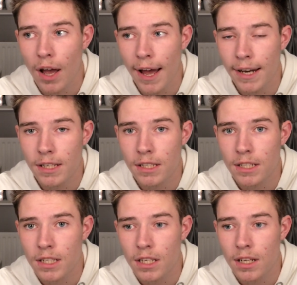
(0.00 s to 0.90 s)

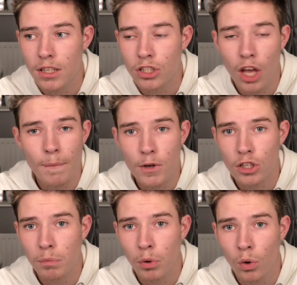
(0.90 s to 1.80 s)
and so much
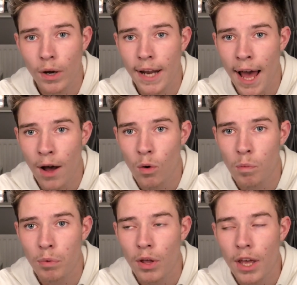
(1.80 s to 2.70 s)
support and help.